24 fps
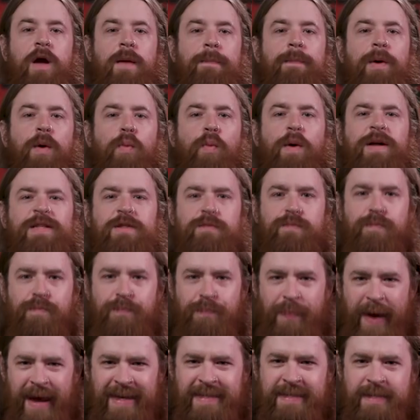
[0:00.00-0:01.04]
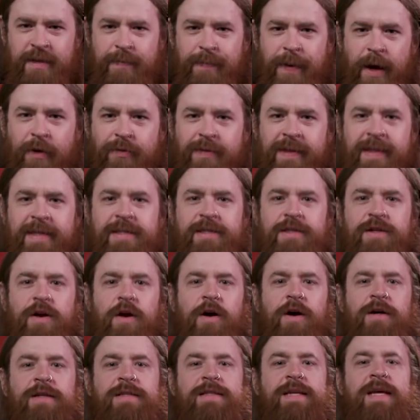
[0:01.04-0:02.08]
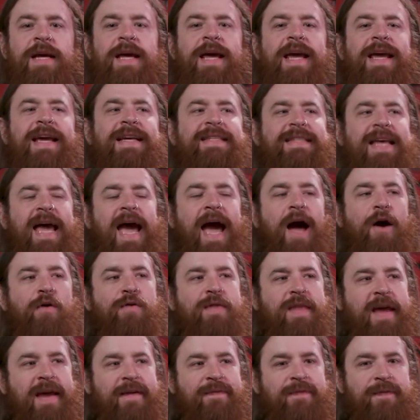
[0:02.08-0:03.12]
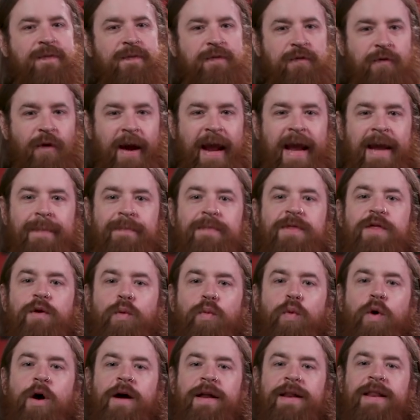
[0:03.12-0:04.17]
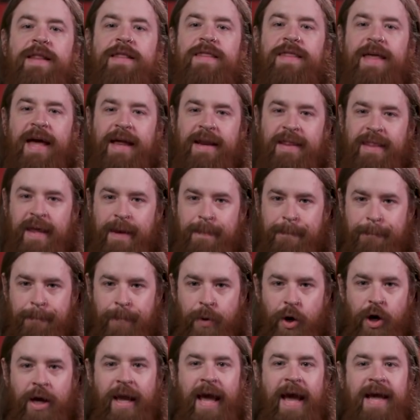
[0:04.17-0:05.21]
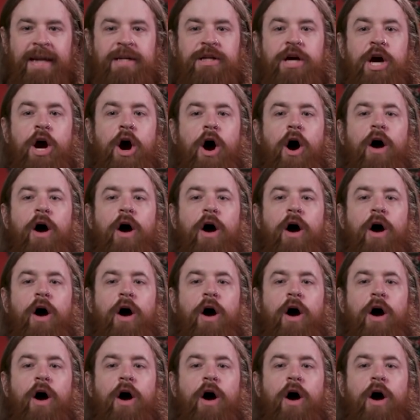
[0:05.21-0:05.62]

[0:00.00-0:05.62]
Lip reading: But what's best about these songs is how they frame the one that they bookend.